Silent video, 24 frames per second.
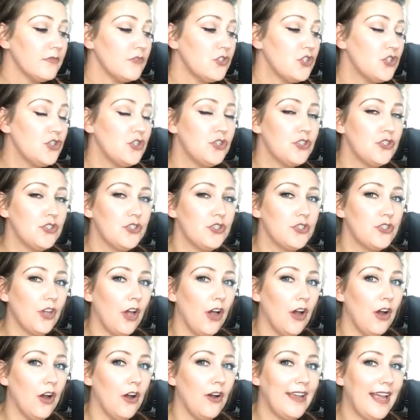
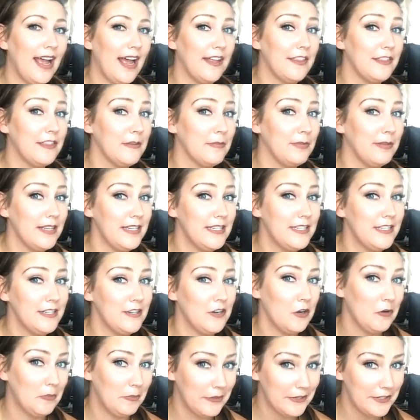So yeah, the place
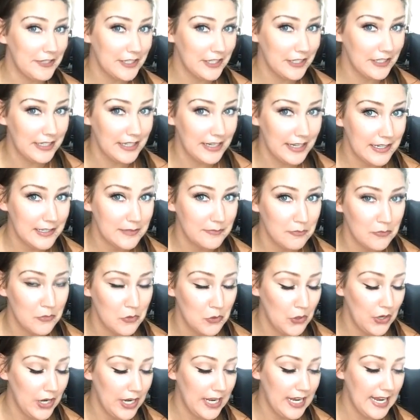didn't open until the next
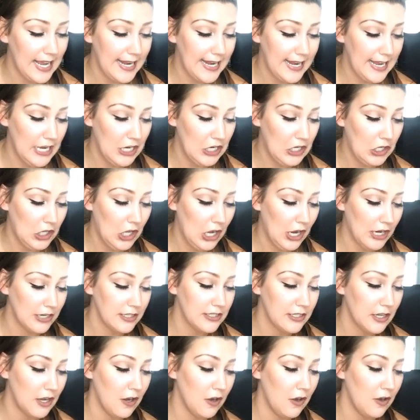morning at 8 o'clock.
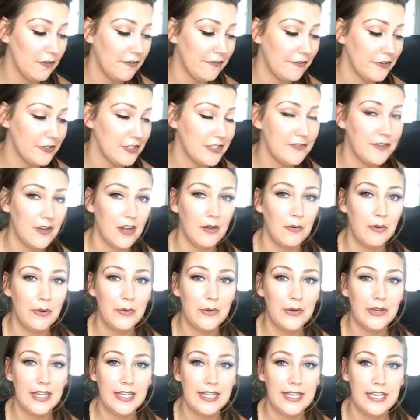So first of all, we
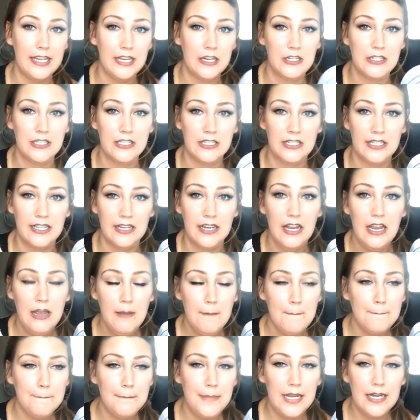were like here till like
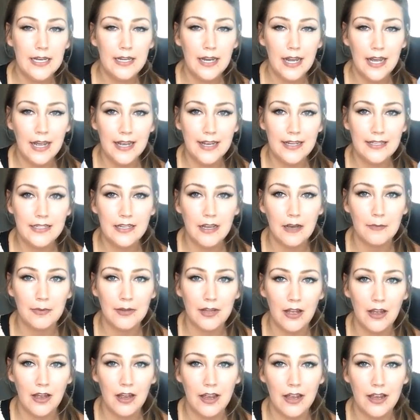midnight
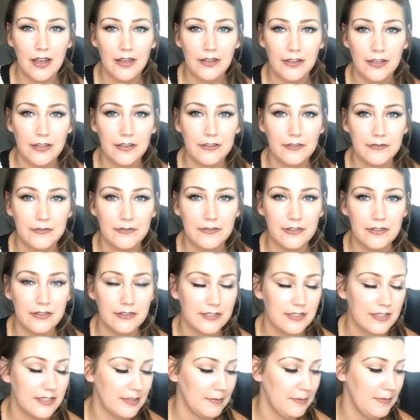applying, like
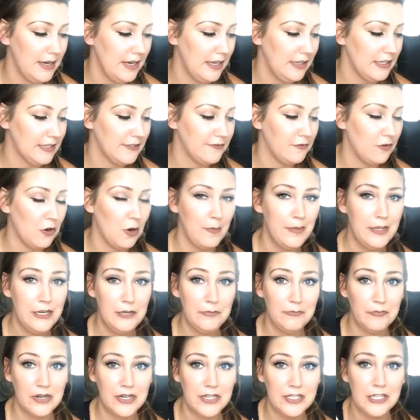submitting this form. Then
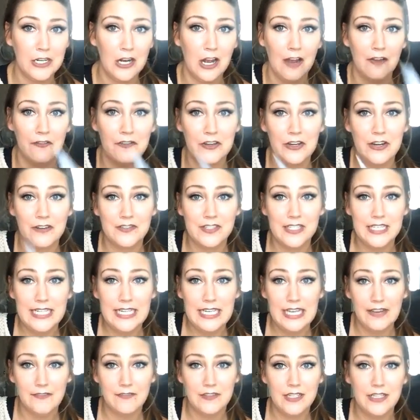you print it off and you have to
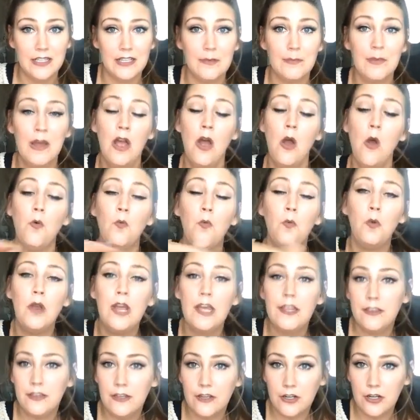like give to them
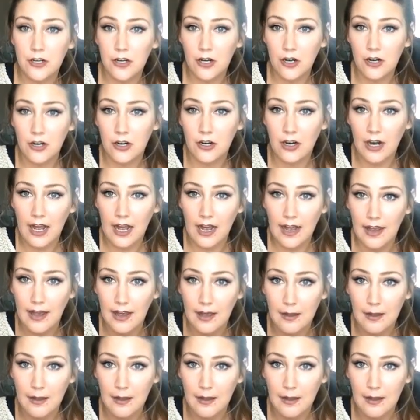with your